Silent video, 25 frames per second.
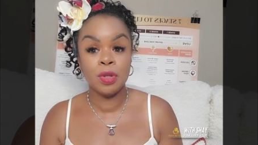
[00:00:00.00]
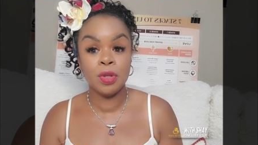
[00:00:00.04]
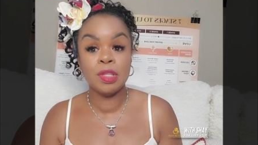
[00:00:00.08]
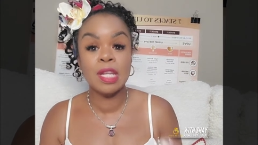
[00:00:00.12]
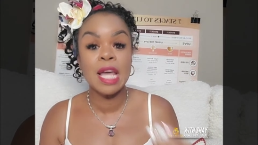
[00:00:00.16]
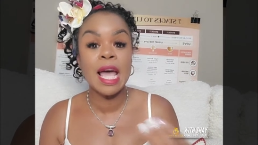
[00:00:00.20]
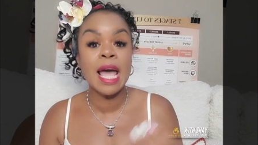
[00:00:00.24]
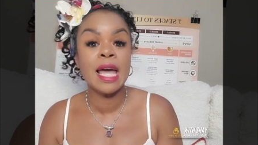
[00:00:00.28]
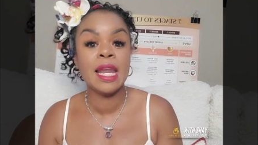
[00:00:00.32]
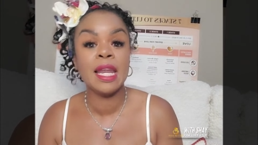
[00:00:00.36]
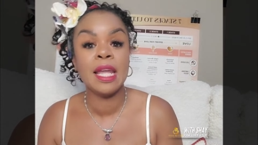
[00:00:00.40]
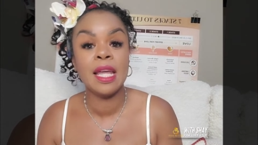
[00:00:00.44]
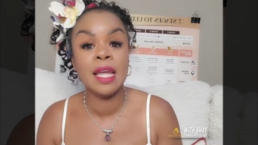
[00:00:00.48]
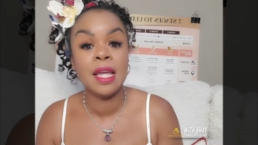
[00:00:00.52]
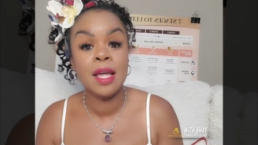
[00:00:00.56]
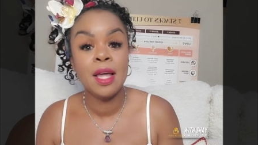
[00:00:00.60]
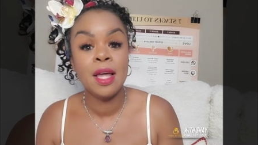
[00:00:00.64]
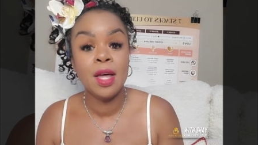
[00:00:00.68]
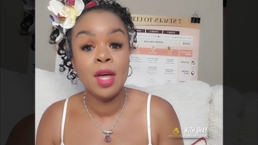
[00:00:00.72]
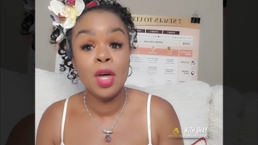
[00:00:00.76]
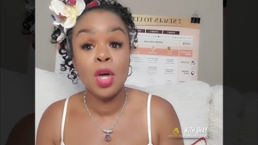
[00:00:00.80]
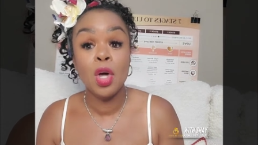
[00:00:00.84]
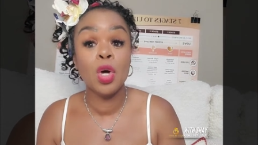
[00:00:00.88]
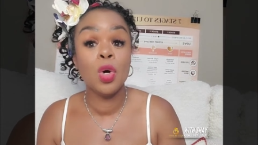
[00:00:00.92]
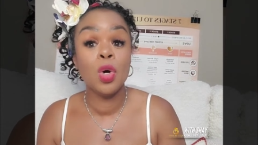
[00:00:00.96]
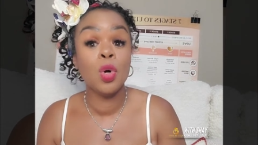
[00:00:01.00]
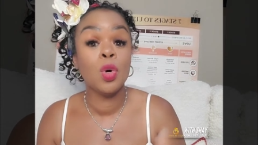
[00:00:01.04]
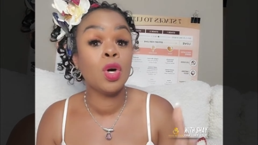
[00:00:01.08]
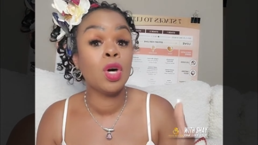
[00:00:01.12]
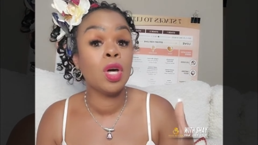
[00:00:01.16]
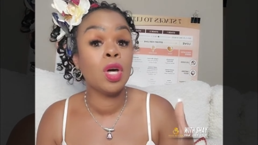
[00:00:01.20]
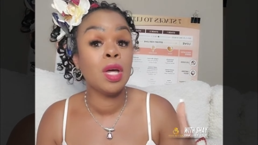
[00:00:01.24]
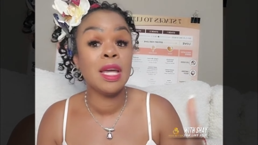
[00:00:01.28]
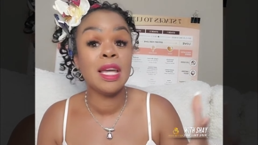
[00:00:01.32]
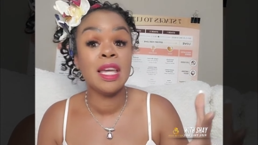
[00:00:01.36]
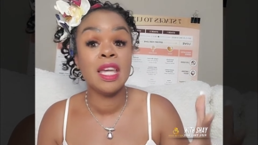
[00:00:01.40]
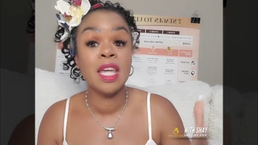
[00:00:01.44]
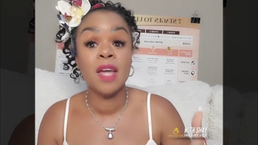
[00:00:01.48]
Daddy, who
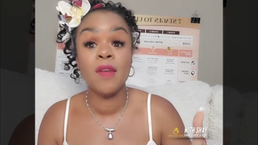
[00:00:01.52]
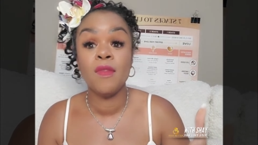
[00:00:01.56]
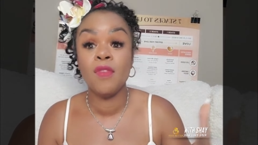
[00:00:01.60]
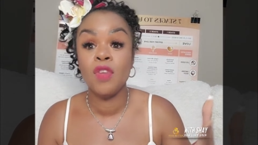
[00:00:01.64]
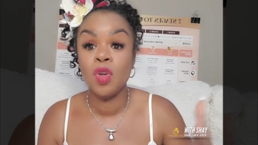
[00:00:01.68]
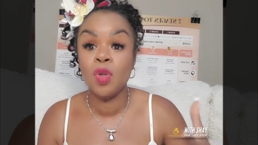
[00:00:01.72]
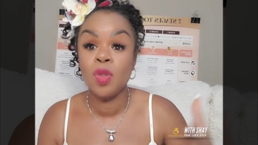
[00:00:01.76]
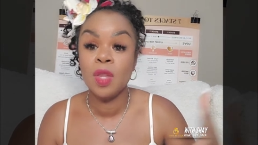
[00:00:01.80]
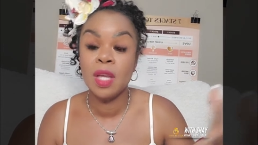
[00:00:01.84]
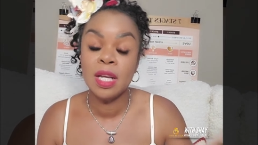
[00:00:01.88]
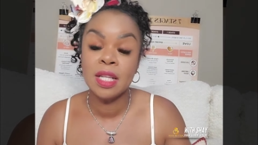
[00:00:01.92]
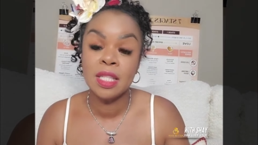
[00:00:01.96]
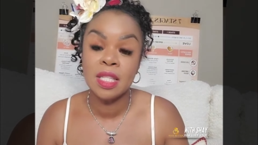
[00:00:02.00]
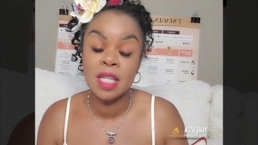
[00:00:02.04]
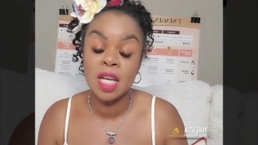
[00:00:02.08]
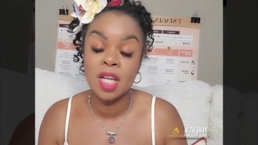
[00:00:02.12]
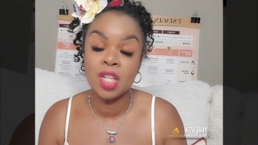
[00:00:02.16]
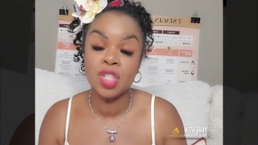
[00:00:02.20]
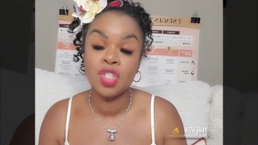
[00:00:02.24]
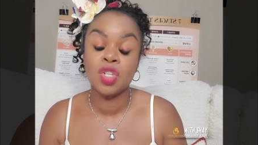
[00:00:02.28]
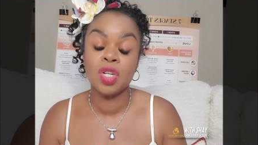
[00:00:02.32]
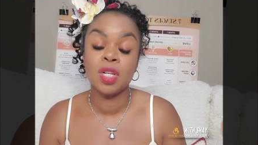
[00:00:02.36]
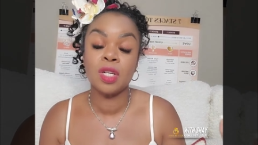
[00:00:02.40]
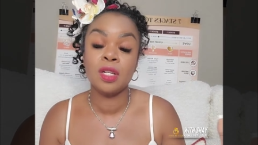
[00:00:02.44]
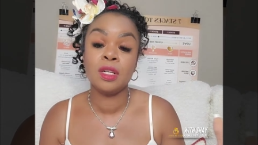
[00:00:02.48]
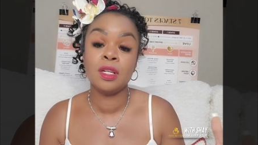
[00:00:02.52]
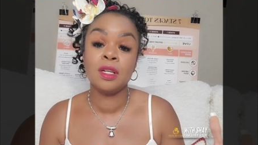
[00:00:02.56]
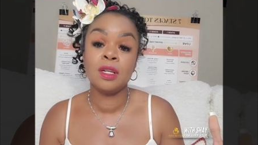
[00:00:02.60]
couldn't give you the attention,